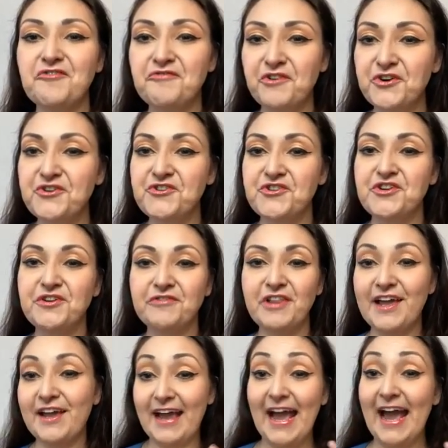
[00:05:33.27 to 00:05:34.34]
version of
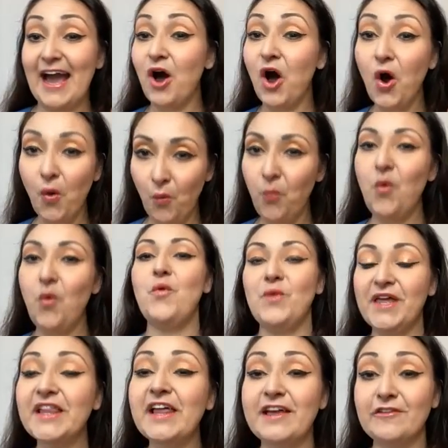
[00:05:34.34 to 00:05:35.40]
like what
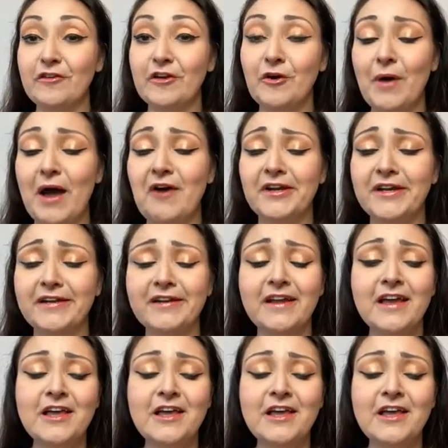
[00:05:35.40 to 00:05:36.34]
we like to go out in.